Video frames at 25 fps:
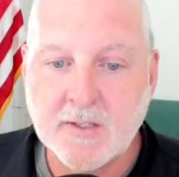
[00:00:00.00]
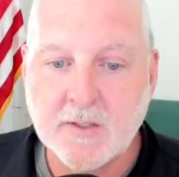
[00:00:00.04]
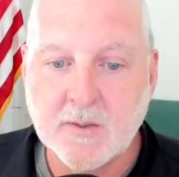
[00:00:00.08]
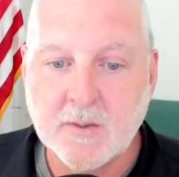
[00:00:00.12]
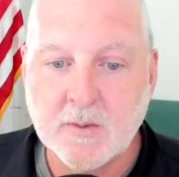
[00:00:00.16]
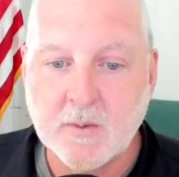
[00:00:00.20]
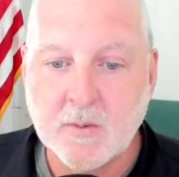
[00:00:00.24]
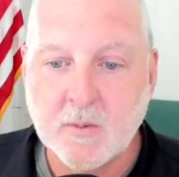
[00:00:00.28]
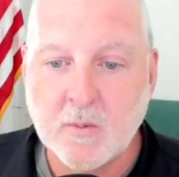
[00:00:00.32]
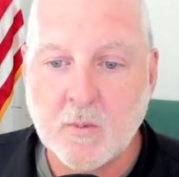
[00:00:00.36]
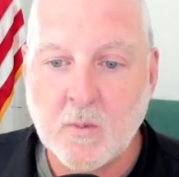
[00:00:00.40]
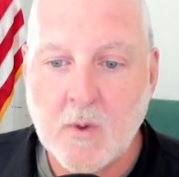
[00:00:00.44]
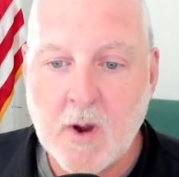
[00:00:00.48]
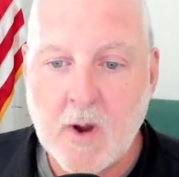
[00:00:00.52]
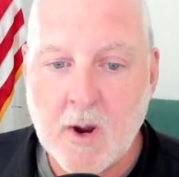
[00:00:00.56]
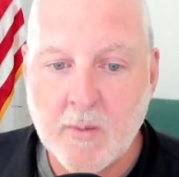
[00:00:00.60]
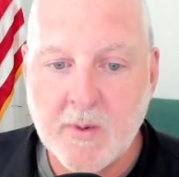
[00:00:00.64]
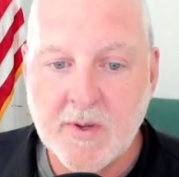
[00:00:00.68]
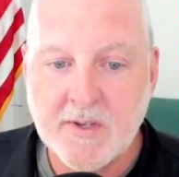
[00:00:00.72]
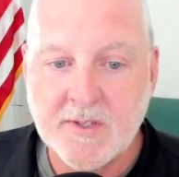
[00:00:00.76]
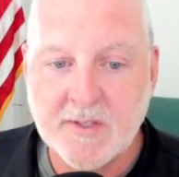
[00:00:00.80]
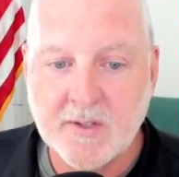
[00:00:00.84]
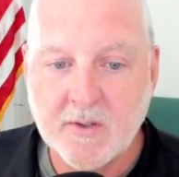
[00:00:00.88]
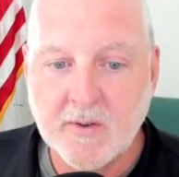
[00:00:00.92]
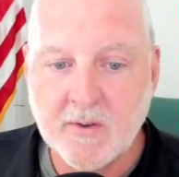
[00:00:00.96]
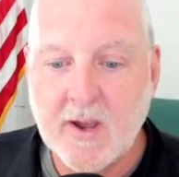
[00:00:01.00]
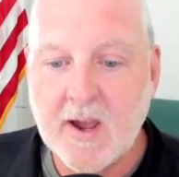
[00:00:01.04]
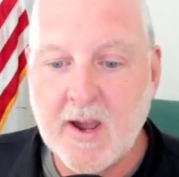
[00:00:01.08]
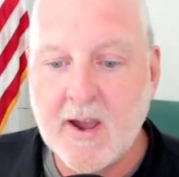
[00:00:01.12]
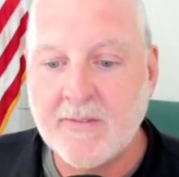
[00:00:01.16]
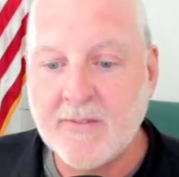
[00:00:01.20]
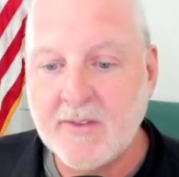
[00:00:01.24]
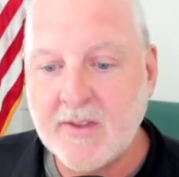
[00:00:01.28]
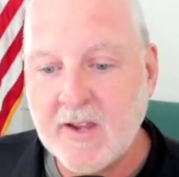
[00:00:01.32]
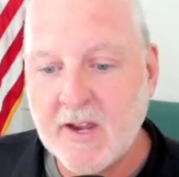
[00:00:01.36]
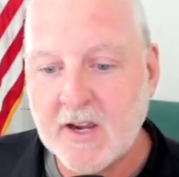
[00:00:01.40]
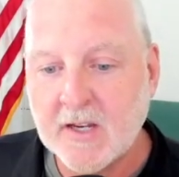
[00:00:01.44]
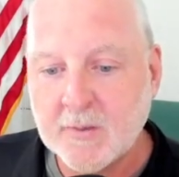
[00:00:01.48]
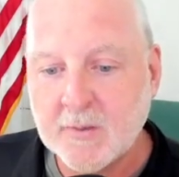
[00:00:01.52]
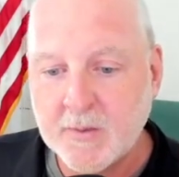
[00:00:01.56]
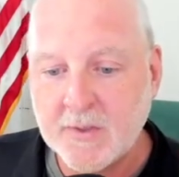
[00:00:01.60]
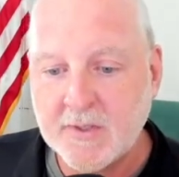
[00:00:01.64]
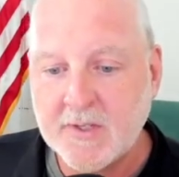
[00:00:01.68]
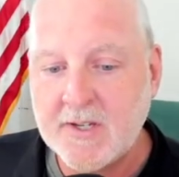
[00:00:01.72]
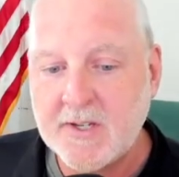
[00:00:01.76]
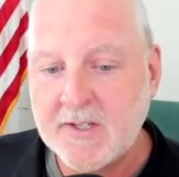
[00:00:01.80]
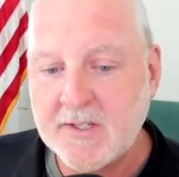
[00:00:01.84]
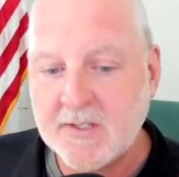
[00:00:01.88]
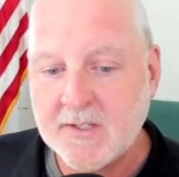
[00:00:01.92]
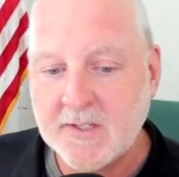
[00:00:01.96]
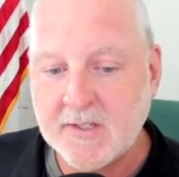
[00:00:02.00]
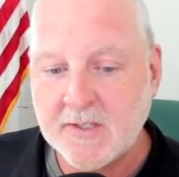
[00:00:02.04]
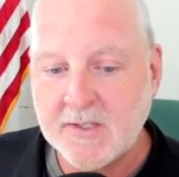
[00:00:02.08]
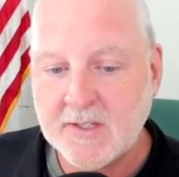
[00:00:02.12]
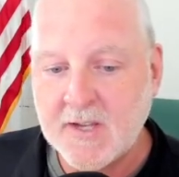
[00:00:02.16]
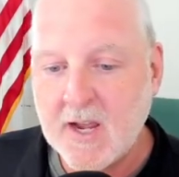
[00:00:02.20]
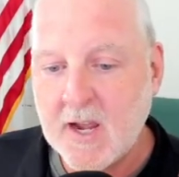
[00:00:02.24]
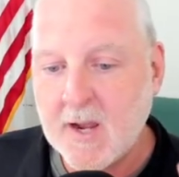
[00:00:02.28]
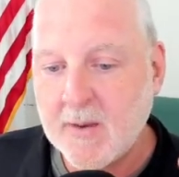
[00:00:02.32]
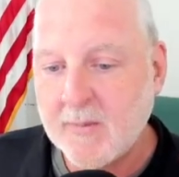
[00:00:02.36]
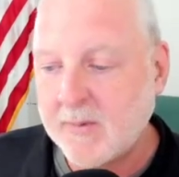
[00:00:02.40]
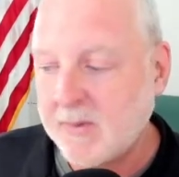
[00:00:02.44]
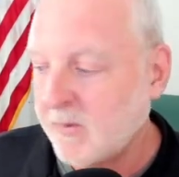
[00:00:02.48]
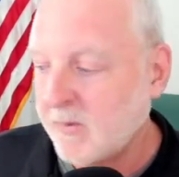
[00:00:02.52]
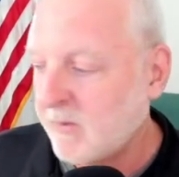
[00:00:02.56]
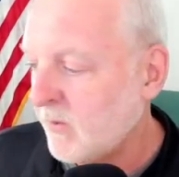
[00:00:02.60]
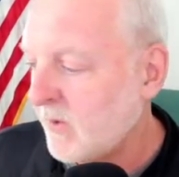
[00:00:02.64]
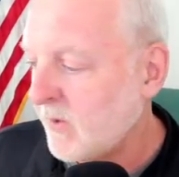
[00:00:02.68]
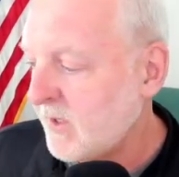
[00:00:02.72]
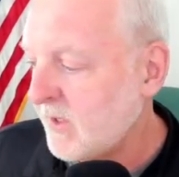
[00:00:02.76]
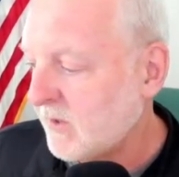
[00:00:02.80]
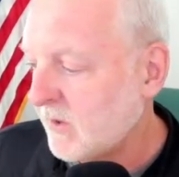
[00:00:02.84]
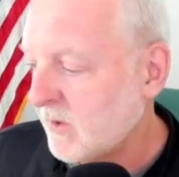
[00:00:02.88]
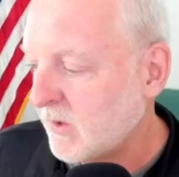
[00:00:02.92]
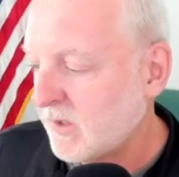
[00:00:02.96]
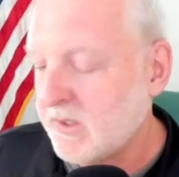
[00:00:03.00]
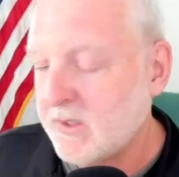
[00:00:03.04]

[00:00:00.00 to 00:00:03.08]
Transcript: we still have the expertise, the time, and the resources